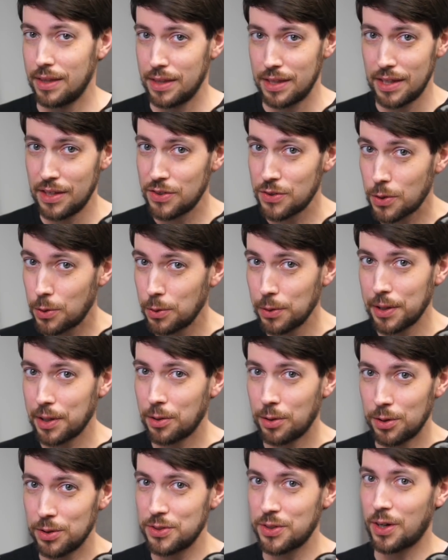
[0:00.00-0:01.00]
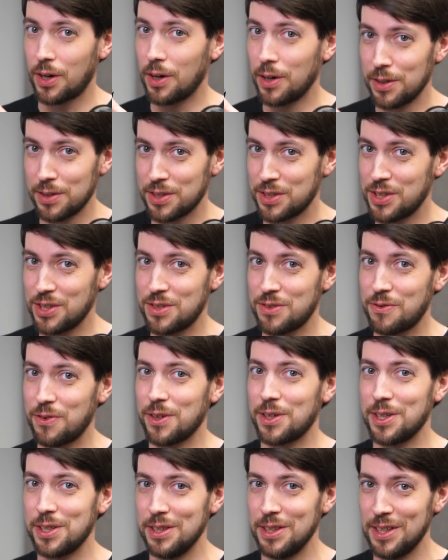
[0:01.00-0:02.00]
These cooling holes aren't just for
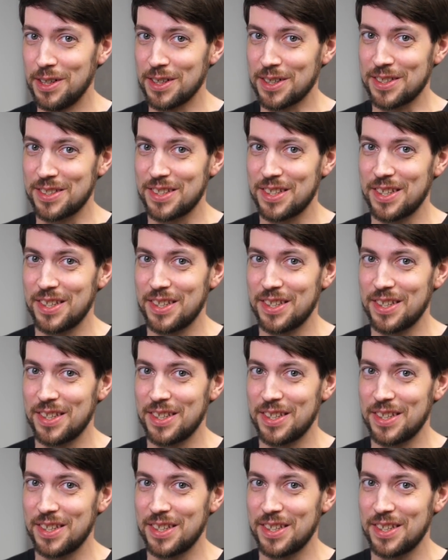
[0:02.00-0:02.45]
good looks.